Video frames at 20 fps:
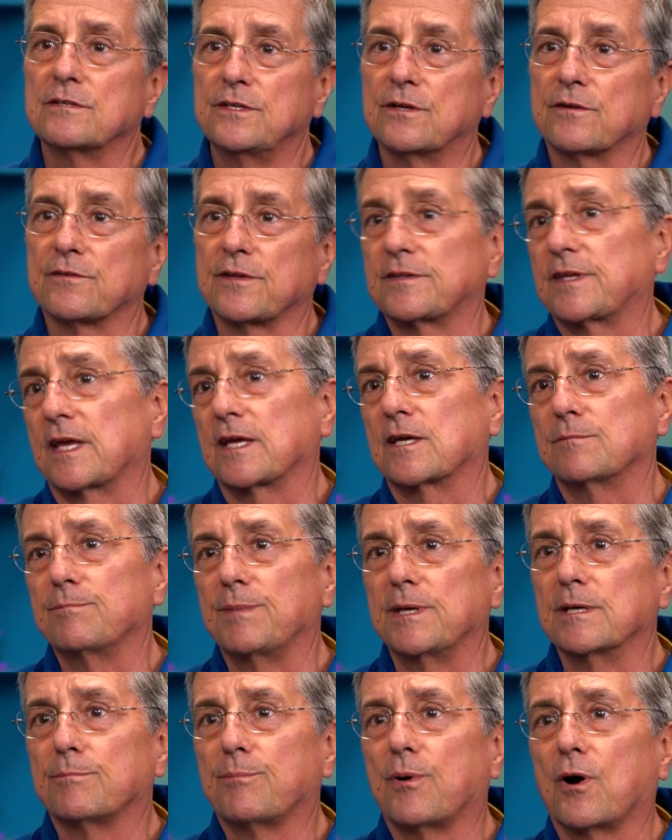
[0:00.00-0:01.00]
you know, that they can
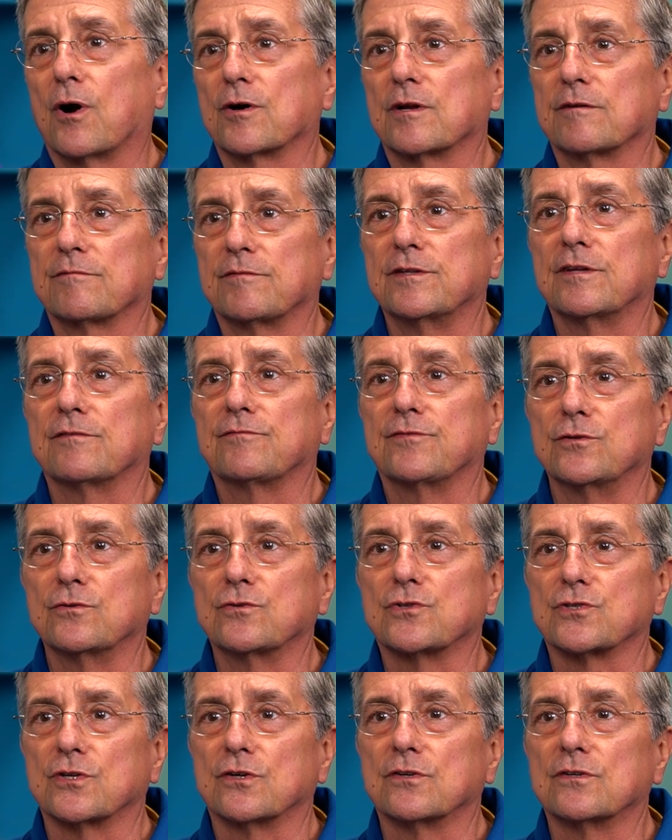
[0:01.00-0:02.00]
be a part of in the
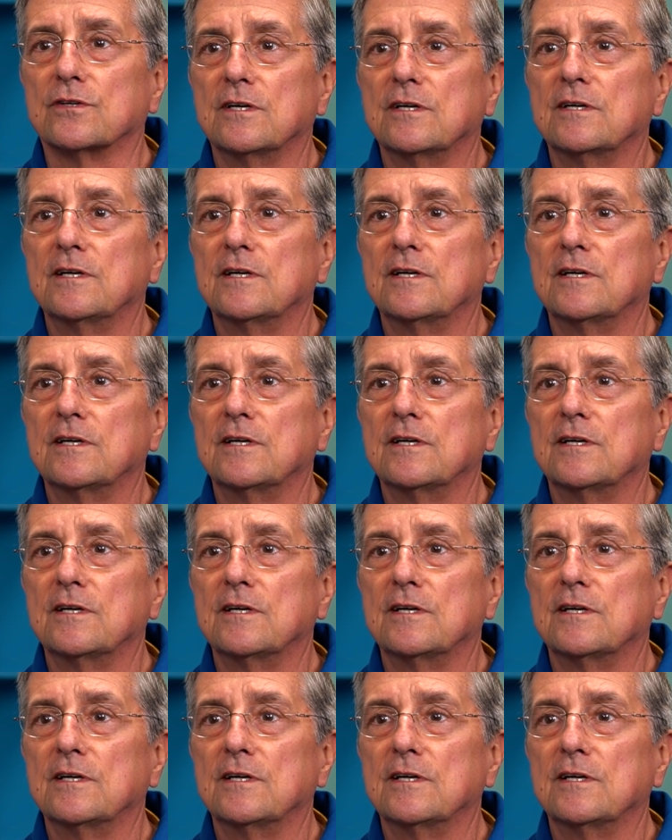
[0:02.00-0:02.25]
future.